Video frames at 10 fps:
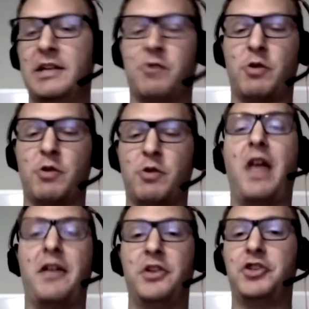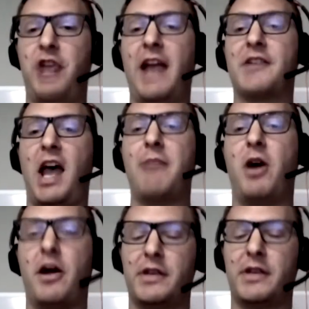what's called the chance
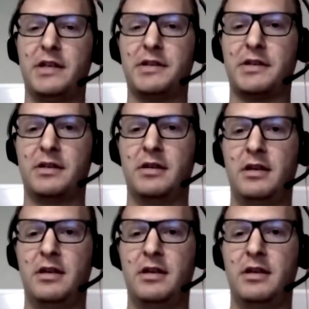hypothesis.